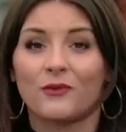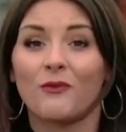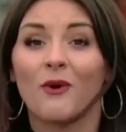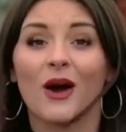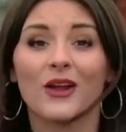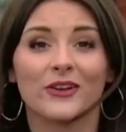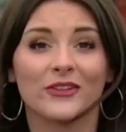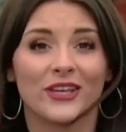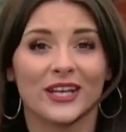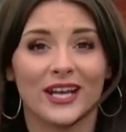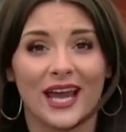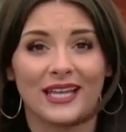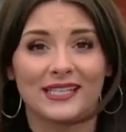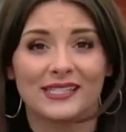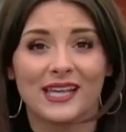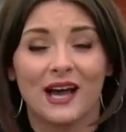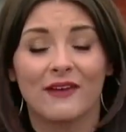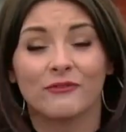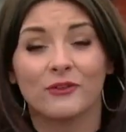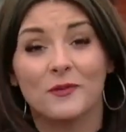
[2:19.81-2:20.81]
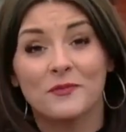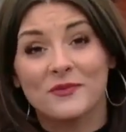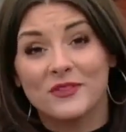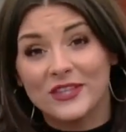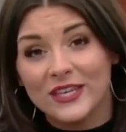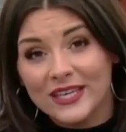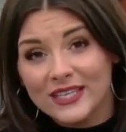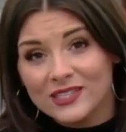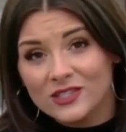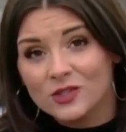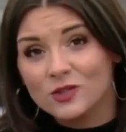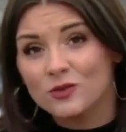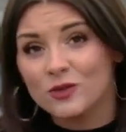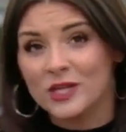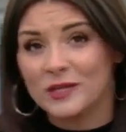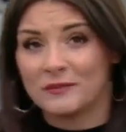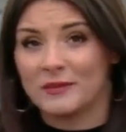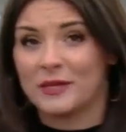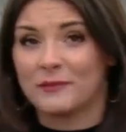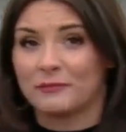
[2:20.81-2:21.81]
water then heads out from this
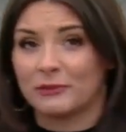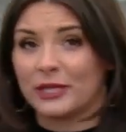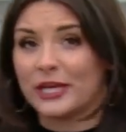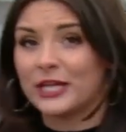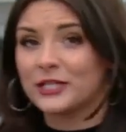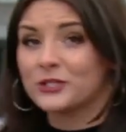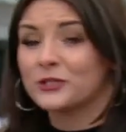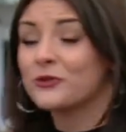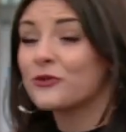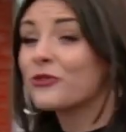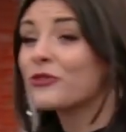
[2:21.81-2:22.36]
treatment plant to